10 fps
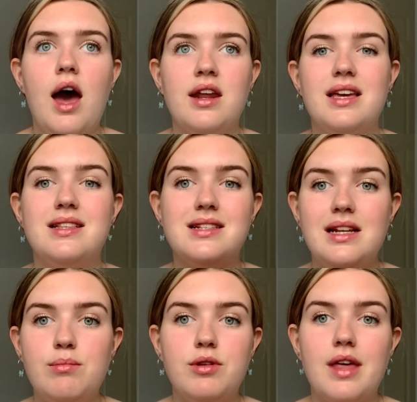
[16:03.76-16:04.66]
and I could
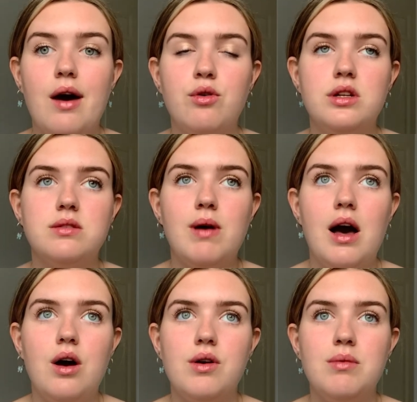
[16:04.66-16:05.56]
sleep with that on as
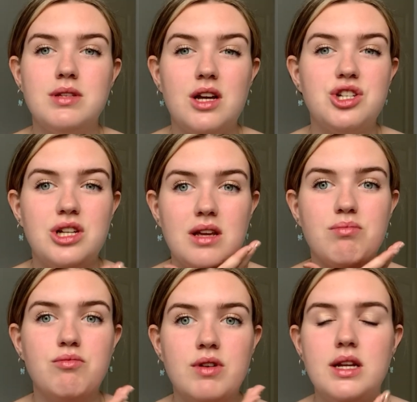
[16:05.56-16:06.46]
well. It was
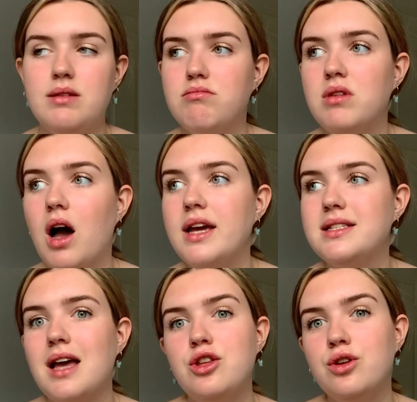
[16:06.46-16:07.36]
actually really
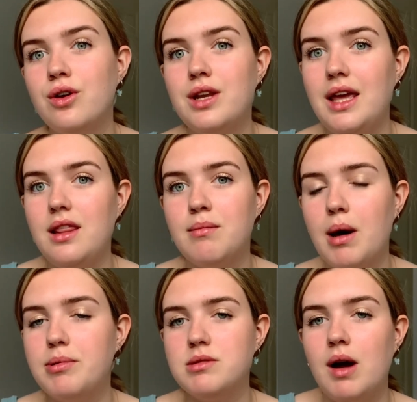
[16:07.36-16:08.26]
nice, and you could heat them
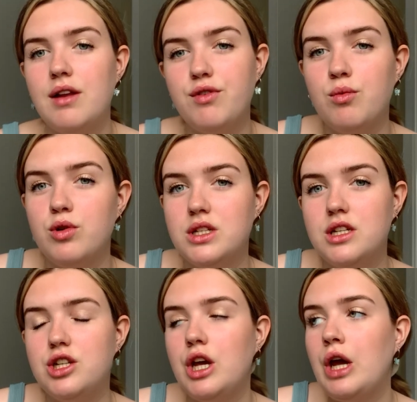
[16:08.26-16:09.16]
up as well if you
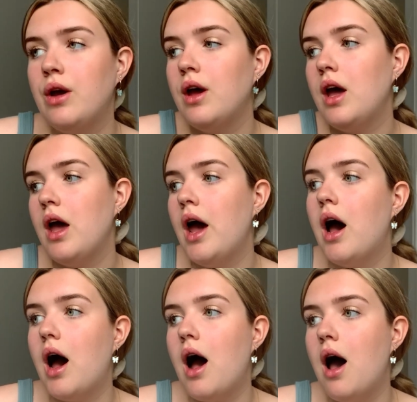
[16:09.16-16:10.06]
wanted to.
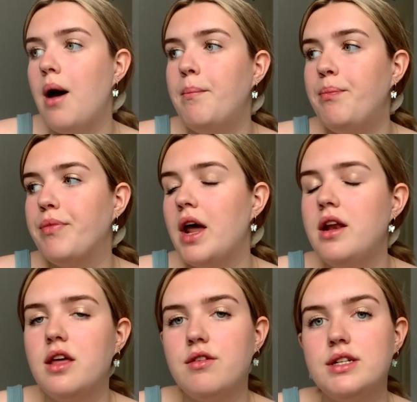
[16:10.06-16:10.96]

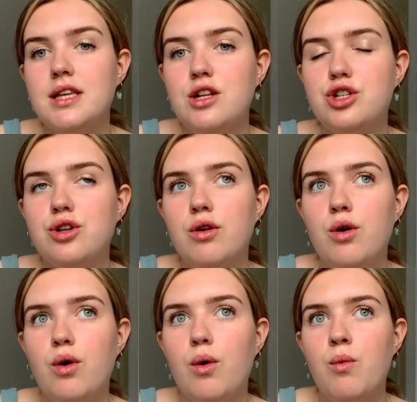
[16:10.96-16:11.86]
Another
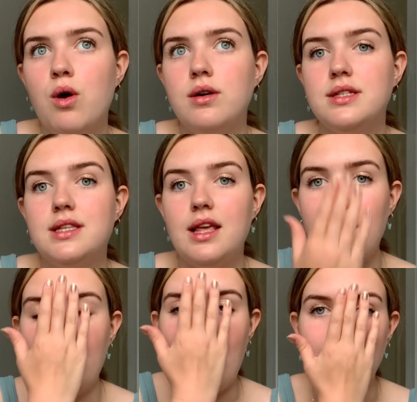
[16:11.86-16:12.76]
essential was
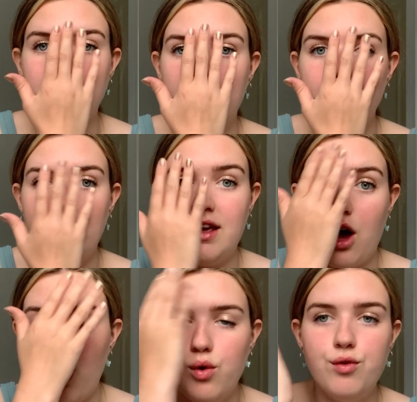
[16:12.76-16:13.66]
an actual cooling
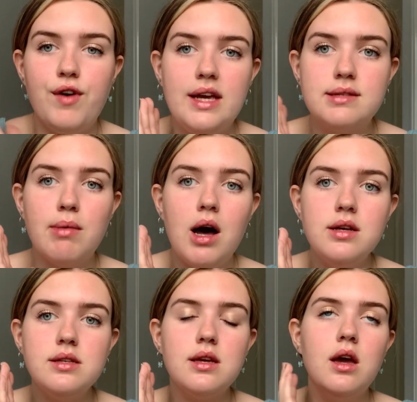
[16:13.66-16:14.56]
whole face
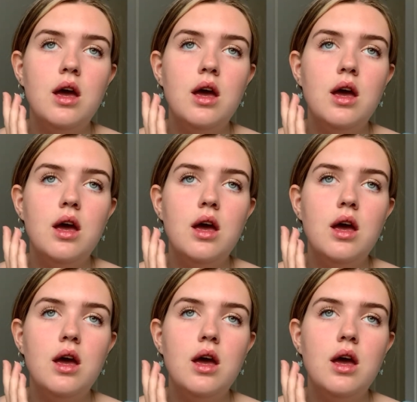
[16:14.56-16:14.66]
mask.